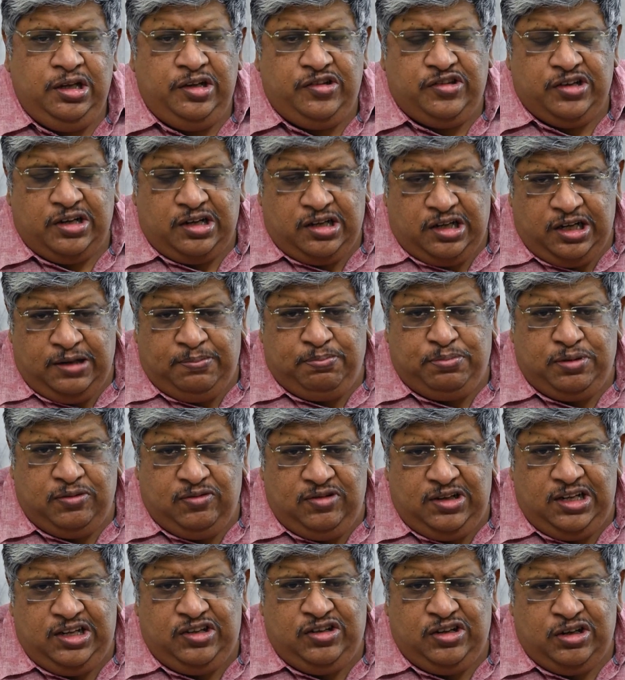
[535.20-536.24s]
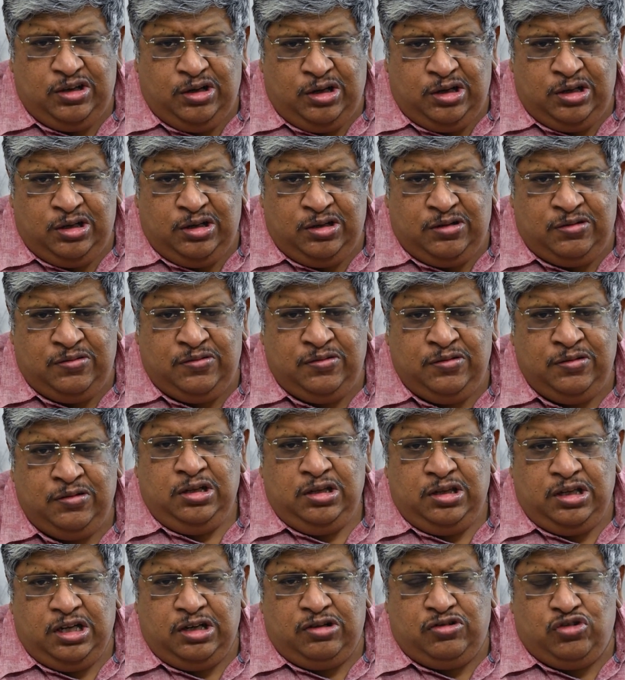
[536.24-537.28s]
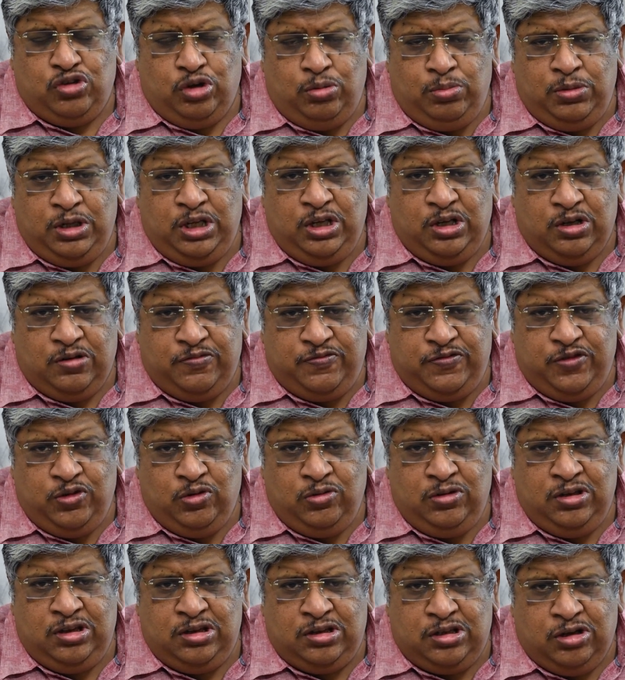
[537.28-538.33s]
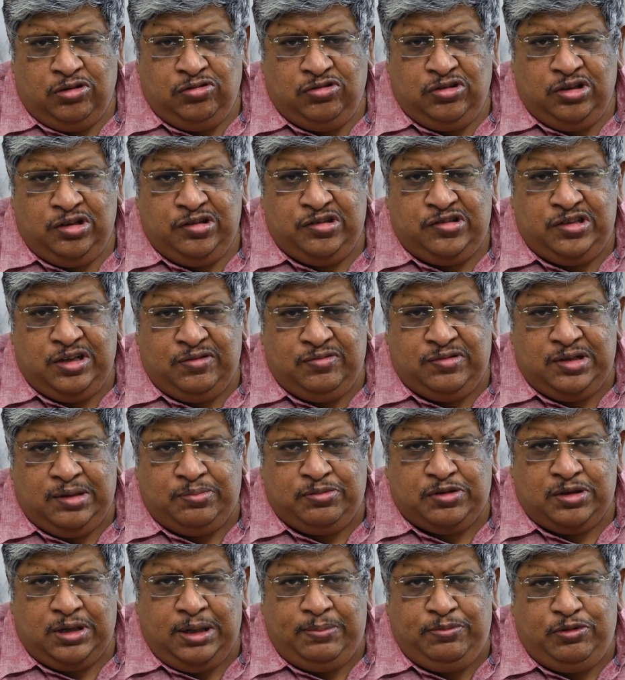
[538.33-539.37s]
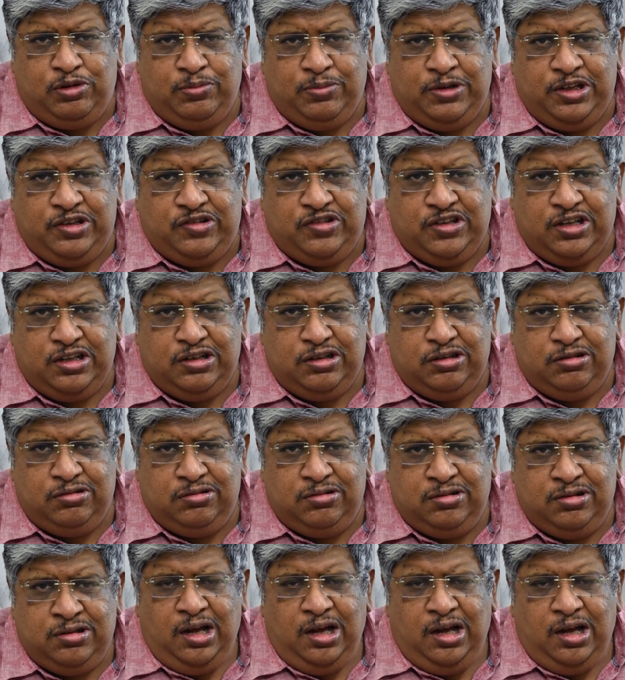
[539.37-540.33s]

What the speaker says: It's a great privilege and honor that so many of you in thousands have subscribed to my channel